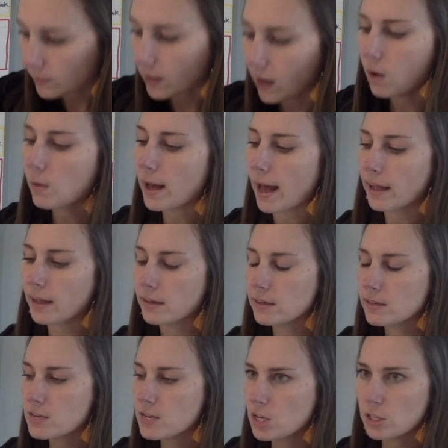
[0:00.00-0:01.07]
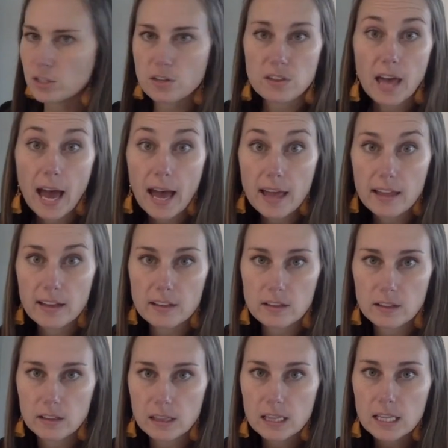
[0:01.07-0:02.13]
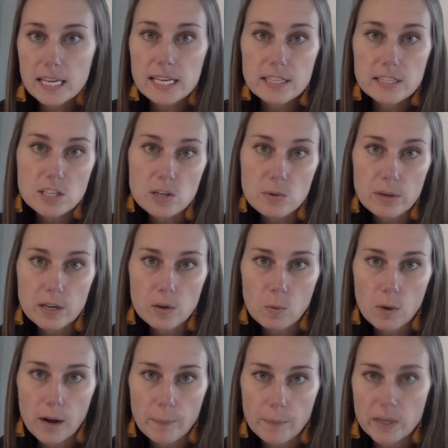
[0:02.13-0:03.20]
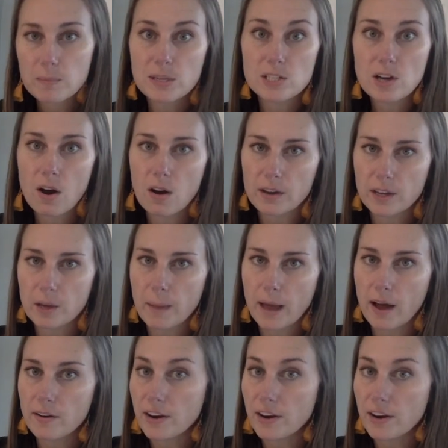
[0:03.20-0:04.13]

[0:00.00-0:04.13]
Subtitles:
Okay, so that leads you into what I'm going to be talking about.